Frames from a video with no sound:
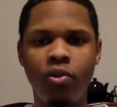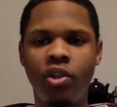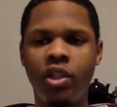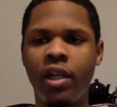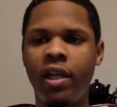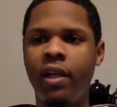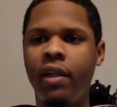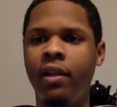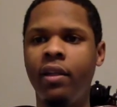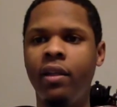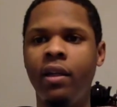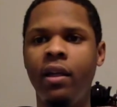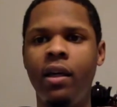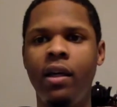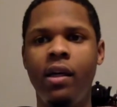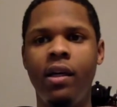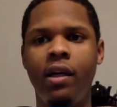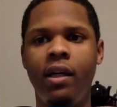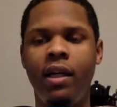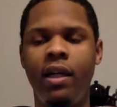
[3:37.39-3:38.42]
And
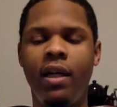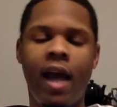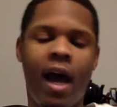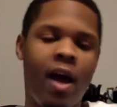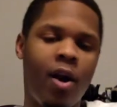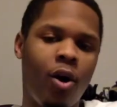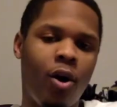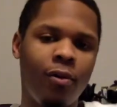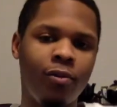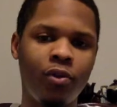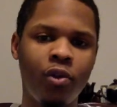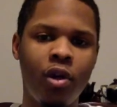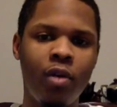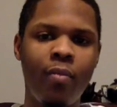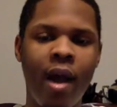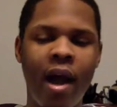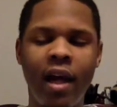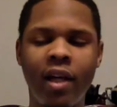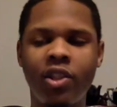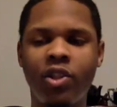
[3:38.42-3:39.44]
he got off to a
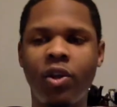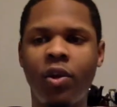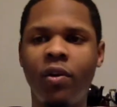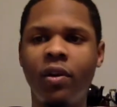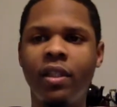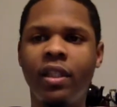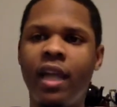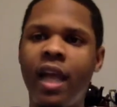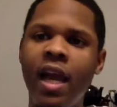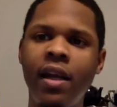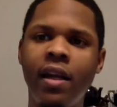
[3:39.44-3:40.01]
bad start again,